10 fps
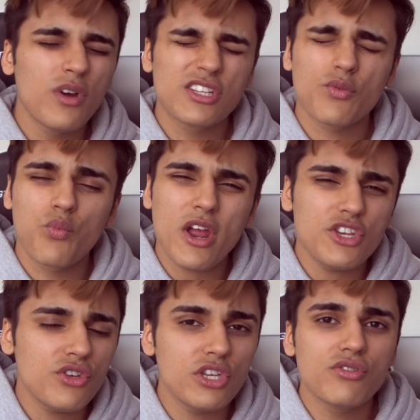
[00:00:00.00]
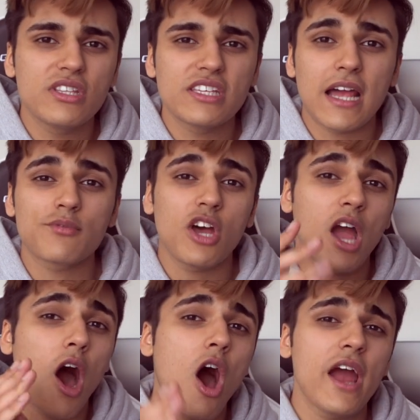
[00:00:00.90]
always, when you use these apps,
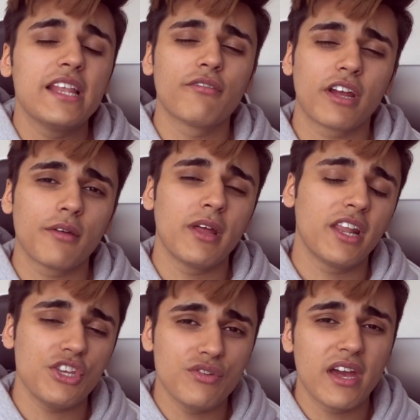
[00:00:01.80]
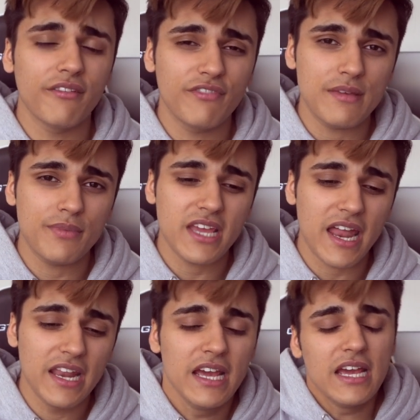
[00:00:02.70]
I highly recommend that you get a
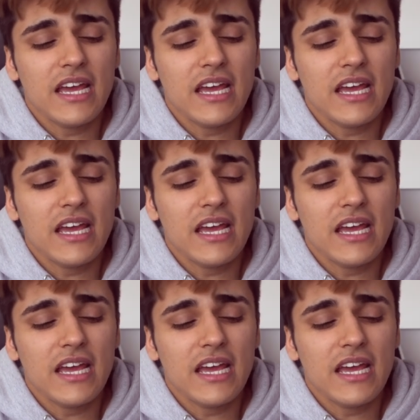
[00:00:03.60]
VPN.